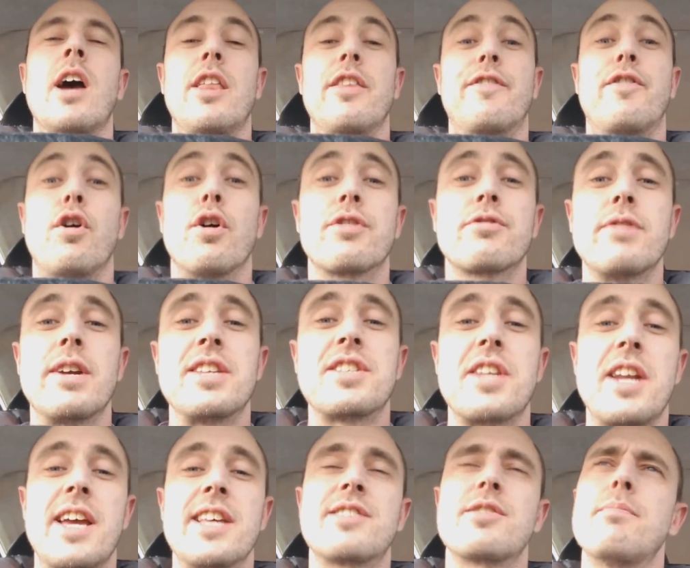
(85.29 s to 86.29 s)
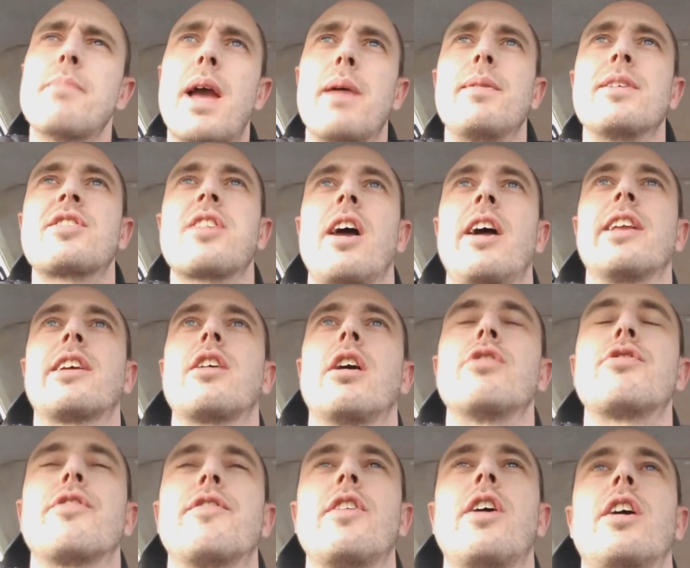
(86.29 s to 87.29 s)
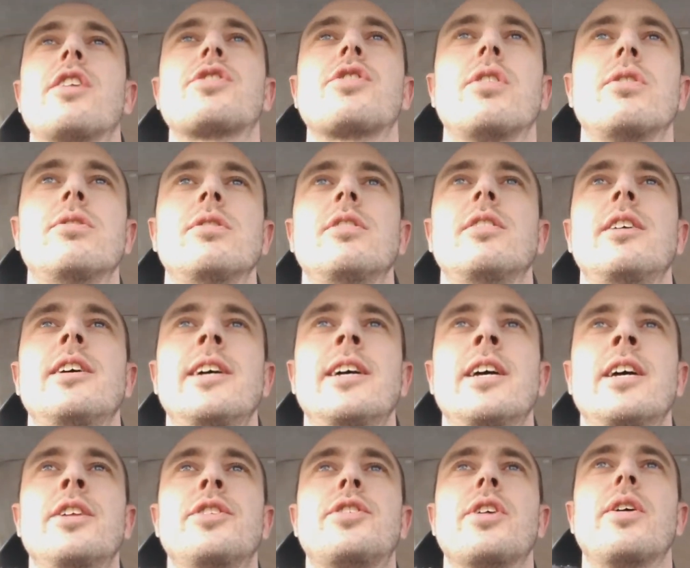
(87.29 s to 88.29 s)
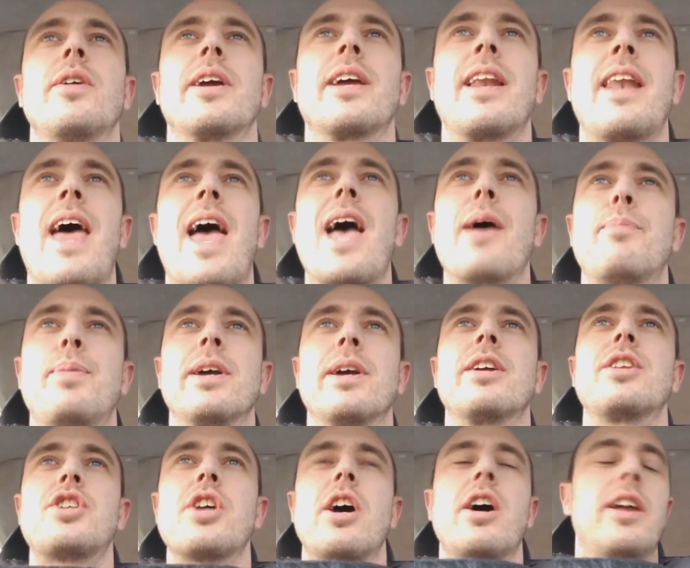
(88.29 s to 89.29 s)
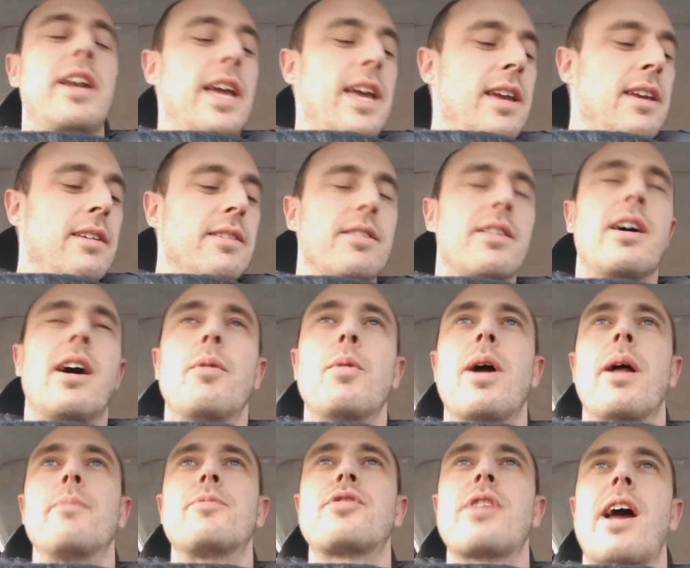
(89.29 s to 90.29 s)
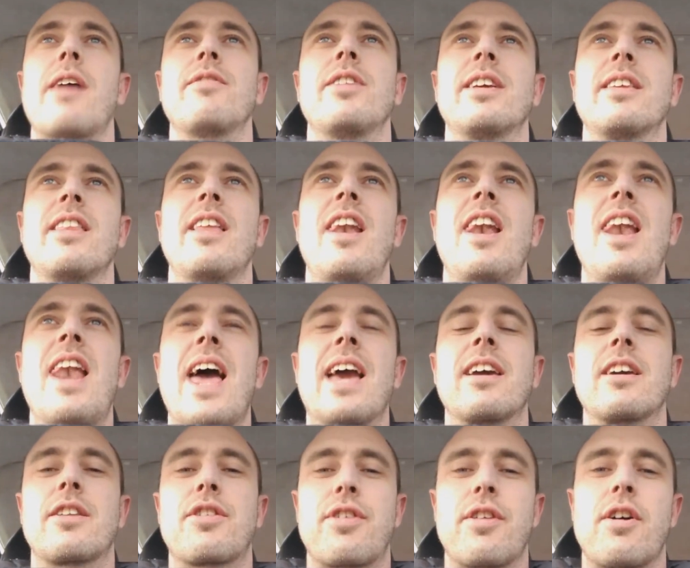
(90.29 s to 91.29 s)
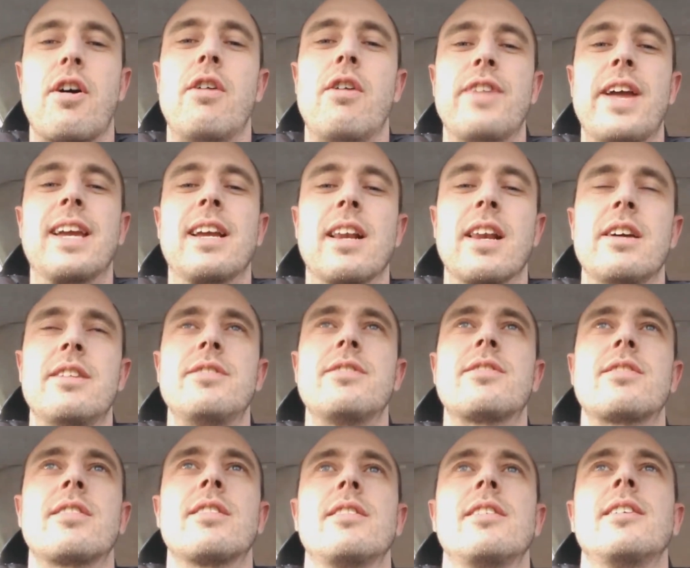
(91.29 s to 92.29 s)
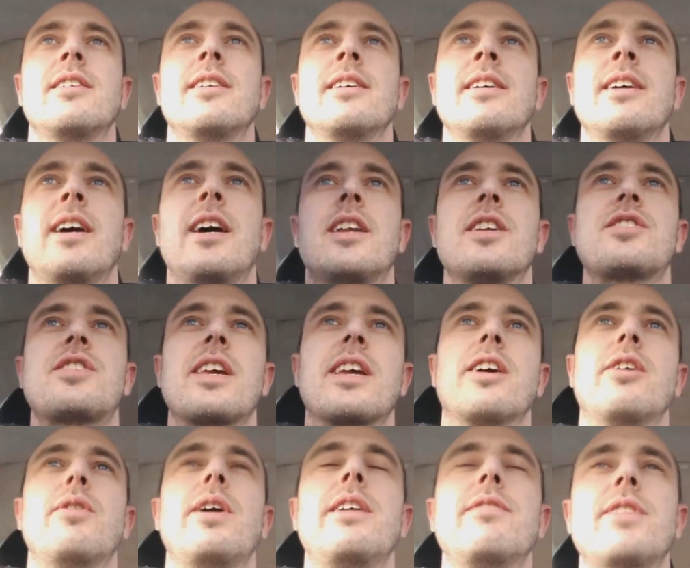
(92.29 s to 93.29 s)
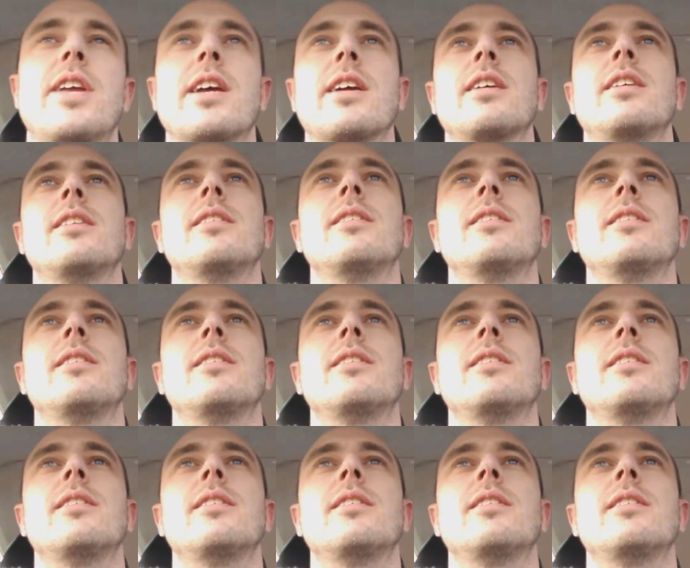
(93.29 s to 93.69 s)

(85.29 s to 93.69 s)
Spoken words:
And the 4th reason is, that maybe slightly controversial, doing an epic journey that when I'm travelling the length of England in a single evening,